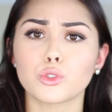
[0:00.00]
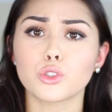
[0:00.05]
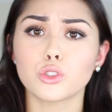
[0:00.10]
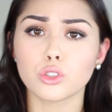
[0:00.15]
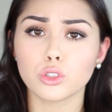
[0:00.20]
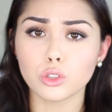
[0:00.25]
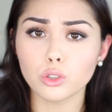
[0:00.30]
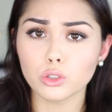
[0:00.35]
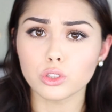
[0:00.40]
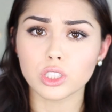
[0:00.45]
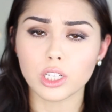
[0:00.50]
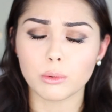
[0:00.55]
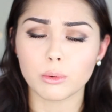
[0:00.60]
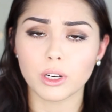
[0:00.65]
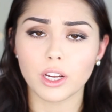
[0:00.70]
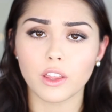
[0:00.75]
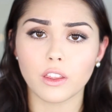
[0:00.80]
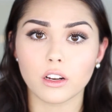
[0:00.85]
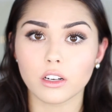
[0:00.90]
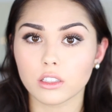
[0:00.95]
too
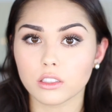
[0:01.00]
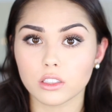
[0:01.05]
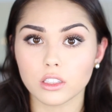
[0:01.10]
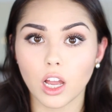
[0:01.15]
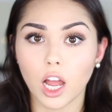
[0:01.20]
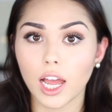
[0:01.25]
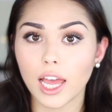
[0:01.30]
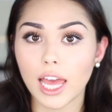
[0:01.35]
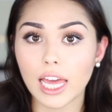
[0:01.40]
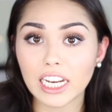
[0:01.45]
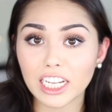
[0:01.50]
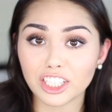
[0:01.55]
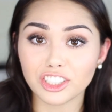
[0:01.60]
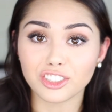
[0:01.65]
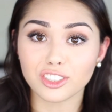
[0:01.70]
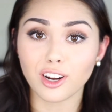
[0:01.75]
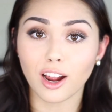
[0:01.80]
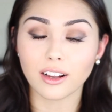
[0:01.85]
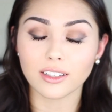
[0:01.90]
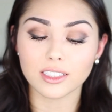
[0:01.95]
shimmery. There's not any
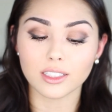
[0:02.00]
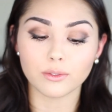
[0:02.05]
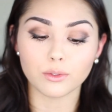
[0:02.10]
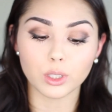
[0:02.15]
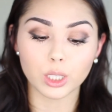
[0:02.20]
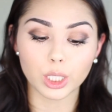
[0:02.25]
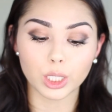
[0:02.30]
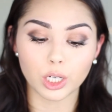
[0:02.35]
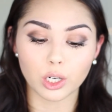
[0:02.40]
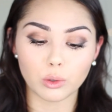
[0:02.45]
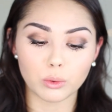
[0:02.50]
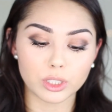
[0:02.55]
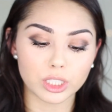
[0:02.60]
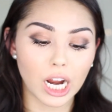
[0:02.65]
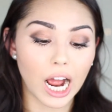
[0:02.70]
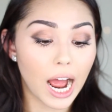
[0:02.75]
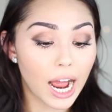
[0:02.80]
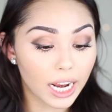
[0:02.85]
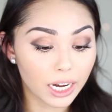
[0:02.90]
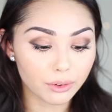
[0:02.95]
chunks of glitter, which
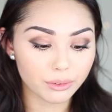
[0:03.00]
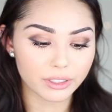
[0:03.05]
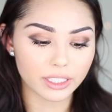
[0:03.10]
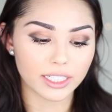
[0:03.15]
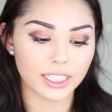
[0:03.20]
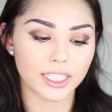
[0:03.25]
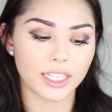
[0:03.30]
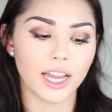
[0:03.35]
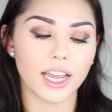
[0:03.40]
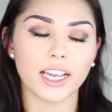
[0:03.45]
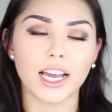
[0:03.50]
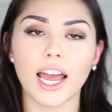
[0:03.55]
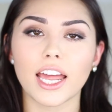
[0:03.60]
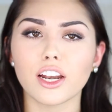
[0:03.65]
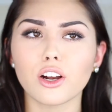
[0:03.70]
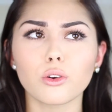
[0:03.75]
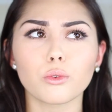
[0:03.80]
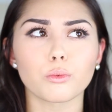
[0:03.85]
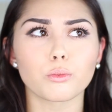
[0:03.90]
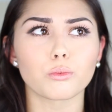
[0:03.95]
I really like. I
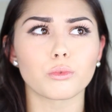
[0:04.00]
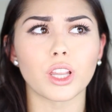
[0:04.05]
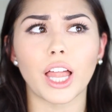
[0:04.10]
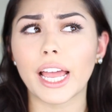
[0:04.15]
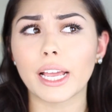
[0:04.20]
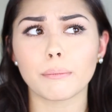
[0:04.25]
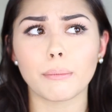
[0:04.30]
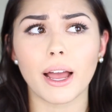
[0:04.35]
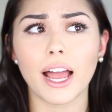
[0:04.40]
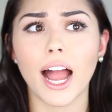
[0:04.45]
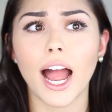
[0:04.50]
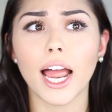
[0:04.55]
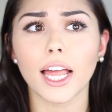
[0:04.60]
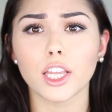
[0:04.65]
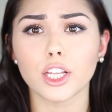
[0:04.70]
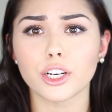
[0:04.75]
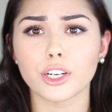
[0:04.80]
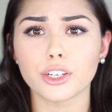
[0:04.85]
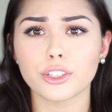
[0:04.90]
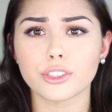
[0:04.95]
don't like my
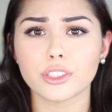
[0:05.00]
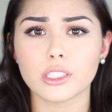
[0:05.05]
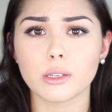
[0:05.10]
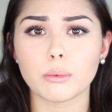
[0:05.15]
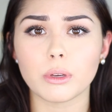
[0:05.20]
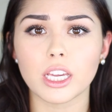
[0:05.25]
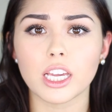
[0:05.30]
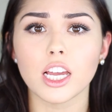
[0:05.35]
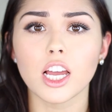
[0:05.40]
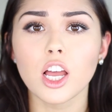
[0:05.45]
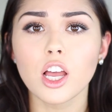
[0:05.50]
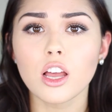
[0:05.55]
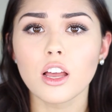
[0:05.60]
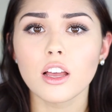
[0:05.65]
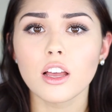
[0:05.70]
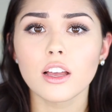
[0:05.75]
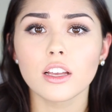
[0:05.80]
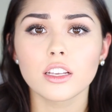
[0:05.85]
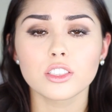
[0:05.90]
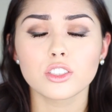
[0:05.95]
highlighters to be
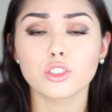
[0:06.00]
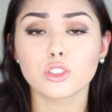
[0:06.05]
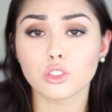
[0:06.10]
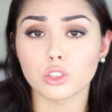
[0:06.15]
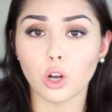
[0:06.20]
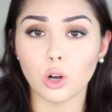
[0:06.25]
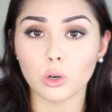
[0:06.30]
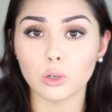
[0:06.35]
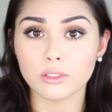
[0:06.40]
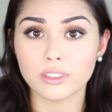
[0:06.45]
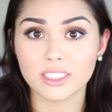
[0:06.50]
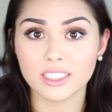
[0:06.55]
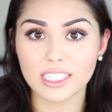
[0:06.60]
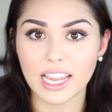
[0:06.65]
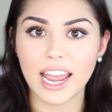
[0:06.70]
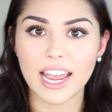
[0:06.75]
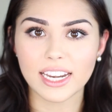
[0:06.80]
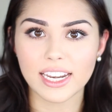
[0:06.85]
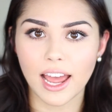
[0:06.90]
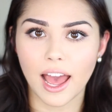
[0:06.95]
so
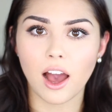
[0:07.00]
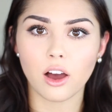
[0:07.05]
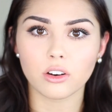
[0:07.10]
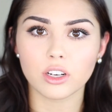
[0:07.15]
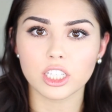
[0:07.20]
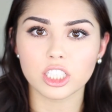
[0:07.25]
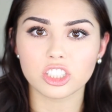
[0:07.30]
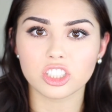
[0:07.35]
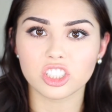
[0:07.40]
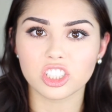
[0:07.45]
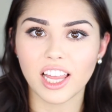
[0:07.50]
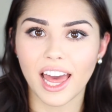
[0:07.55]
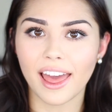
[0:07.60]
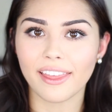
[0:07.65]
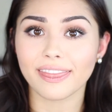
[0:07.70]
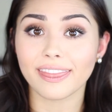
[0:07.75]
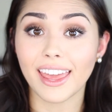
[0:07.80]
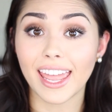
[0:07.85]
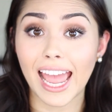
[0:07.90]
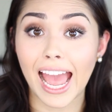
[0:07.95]
stand-outish
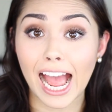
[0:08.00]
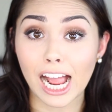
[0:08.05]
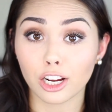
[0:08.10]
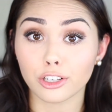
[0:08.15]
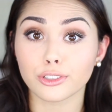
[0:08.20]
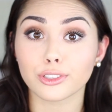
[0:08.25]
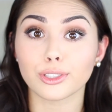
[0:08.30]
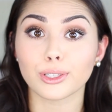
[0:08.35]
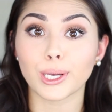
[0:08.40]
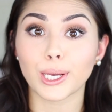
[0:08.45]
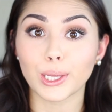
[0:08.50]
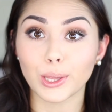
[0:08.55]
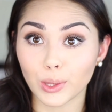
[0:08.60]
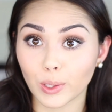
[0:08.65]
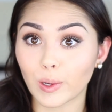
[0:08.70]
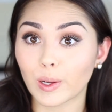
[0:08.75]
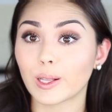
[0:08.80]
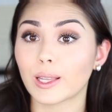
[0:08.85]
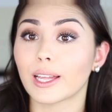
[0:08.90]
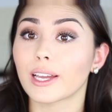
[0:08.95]
that they actually
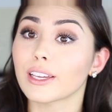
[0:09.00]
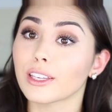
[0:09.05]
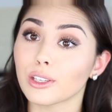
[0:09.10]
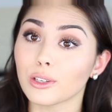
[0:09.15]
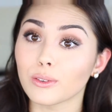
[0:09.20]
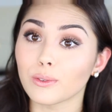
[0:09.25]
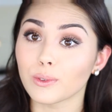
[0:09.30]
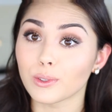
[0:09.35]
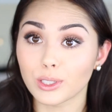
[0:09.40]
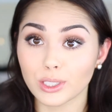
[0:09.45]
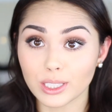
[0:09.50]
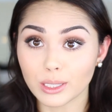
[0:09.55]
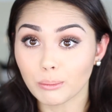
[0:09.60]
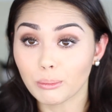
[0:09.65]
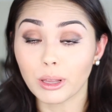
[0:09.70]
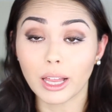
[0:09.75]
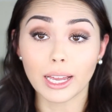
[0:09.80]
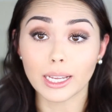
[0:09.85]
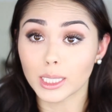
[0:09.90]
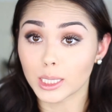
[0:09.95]
look like you just
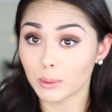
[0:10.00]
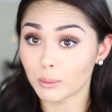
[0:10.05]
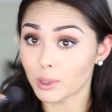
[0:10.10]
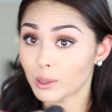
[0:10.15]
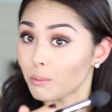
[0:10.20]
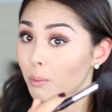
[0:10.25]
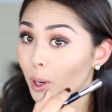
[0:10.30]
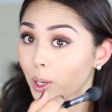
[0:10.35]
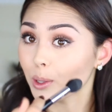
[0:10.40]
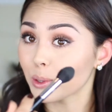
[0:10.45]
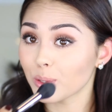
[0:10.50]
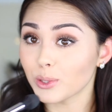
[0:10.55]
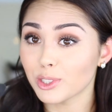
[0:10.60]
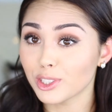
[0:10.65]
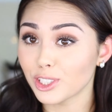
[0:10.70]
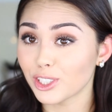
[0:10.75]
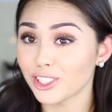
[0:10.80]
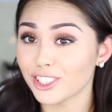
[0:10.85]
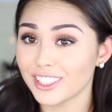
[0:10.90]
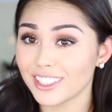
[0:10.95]
applied some sparkles
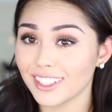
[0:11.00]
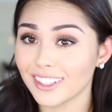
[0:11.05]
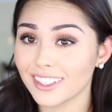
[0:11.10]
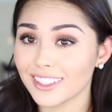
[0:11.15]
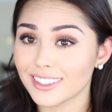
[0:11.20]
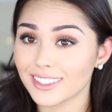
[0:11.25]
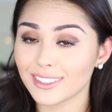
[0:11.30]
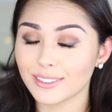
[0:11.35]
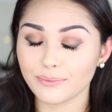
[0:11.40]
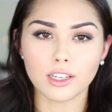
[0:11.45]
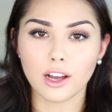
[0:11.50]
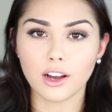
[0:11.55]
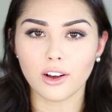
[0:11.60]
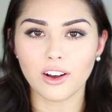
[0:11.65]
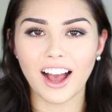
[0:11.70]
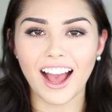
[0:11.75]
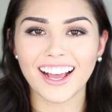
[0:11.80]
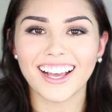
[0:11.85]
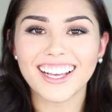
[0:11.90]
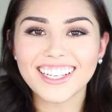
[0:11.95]
to your cheeks. So
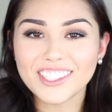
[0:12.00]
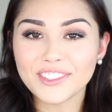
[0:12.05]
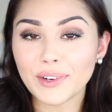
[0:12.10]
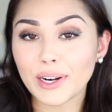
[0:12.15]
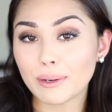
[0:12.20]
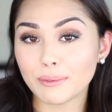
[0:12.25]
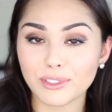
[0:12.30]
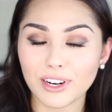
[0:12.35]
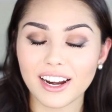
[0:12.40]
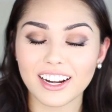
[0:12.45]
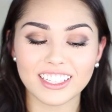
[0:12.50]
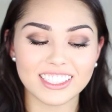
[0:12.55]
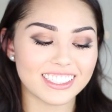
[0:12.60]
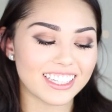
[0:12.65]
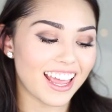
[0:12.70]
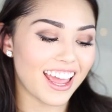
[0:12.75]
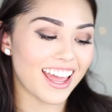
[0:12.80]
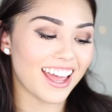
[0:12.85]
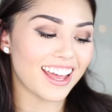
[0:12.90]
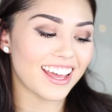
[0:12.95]
I guess what I'm trying to
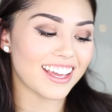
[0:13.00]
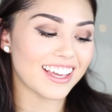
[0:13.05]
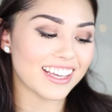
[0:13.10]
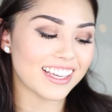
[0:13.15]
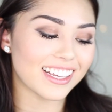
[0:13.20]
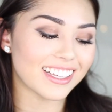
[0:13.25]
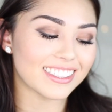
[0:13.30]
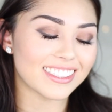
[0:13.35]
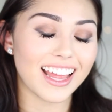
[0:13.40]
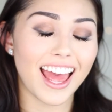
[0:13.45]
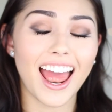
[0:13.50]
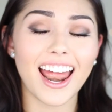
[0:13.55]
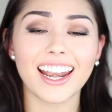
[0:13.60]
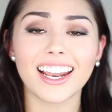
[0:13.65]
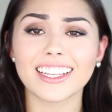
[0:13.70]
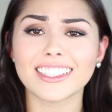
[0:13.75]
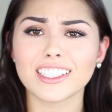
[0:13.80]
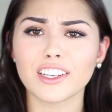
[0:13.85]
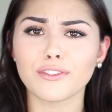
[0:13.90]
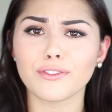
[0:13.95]
say is that
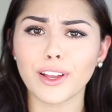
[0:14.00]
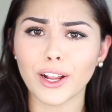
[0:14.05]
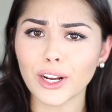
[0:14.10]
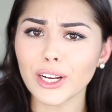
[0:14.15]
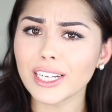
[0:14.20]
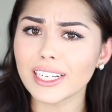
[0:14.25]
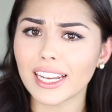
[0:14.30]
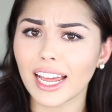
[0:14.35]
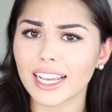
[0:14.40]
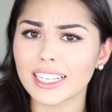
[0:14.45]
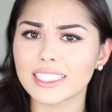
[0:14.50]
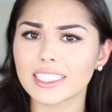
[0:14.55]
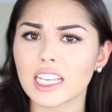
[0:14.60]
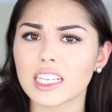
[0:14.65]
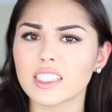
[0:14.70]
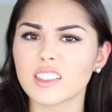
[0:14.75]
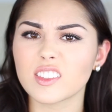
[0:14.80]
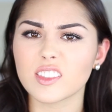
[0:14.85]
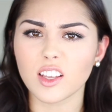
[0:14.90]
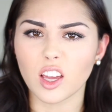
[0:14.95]
it's a very
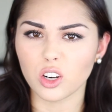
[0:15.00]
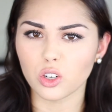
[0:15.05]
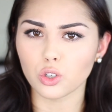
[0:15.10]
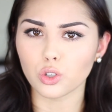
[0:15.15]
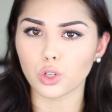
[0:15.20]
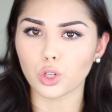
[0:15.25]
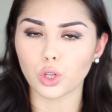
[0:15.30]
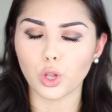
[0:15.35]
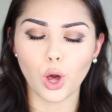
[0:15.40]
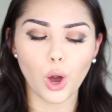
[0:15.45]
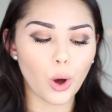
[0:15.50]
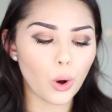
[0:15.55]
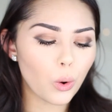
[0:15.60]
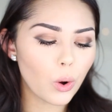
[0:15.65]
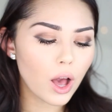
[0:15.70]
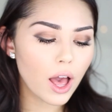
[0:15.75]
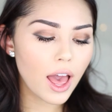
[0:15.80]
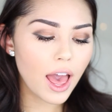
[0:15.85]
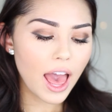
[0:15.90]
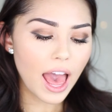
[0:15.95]
nice subtle glow,
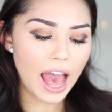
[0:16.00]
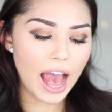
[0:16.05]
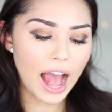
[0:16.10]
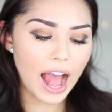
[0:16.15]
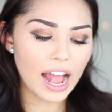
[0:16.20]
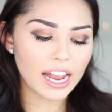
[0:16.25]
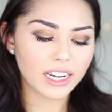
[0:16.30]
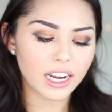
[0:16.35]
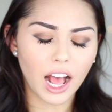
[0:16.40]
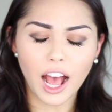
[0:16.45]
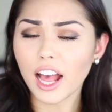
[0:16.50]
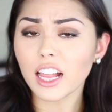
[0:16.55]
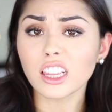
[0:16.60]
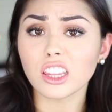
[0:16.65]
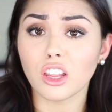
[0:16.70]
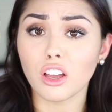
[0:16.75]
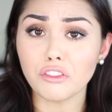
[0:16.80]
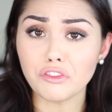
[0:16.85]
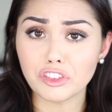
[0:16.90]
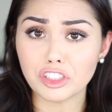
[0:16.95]
and I
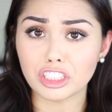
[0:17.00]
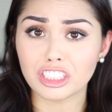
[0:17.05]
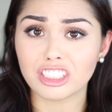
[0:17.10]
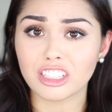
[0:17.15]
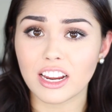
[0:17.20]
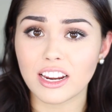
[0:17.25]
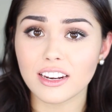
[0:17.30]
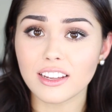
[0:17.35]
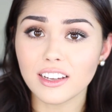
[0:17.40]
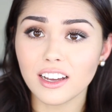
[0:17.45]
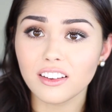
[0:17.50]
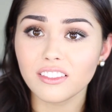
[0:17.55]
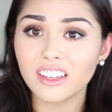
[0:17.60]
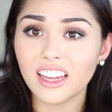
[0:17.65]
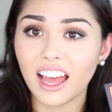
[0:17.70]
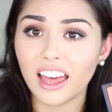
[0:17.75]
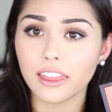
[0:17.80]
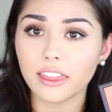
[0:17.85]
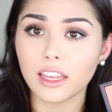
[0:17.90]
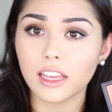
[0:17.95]
love the shading of
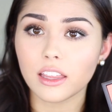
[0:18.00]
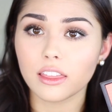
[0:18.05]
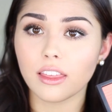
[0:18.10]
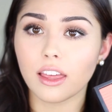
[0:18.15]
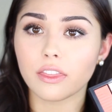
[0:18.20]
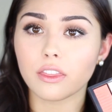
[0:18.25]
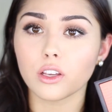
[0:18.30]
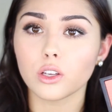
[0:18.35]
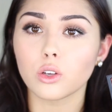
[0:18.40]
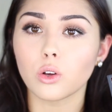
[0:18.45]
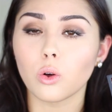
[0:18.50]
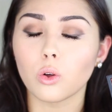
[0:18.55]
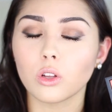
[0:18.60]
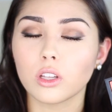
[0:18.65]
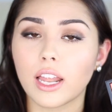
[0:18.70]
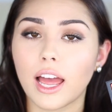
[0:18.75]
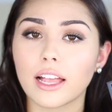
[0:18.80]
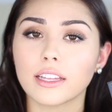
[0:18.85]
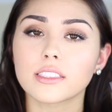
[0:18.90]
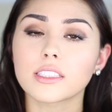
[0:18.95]
it. I think that the
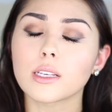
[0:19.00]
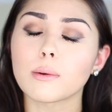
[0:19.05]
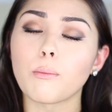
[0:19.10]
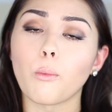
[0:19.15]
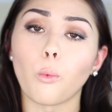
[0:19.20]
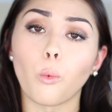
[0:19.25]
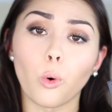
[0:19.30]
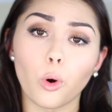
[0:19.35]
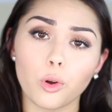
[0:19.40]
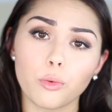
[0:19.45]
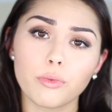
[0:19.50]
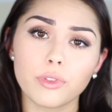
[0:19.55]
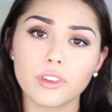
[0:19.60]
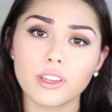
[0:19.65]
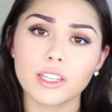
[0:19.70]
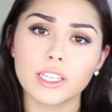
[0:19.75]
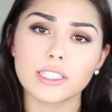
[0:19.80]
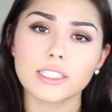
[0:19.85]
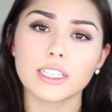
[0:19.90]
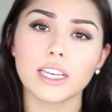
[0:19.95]
gold adds some warmth
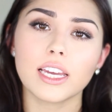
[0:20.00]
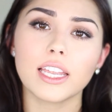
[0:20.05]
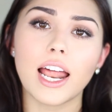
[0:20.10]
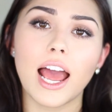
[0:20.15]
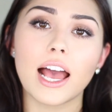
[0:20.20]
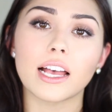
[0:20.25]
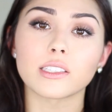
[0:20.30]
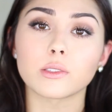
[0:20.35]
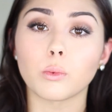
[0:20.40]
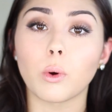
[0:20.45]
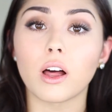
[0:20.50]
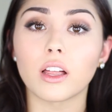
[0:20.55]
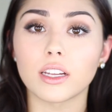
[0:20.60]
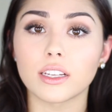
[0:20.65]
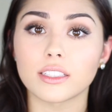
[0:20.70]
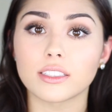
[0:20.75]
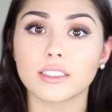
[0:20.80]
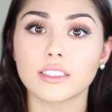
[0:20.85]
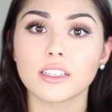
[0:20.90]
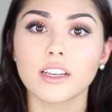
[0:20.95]
to the skin as well
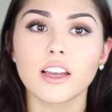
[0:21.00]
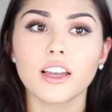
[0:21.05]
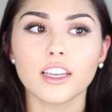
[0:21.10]
as,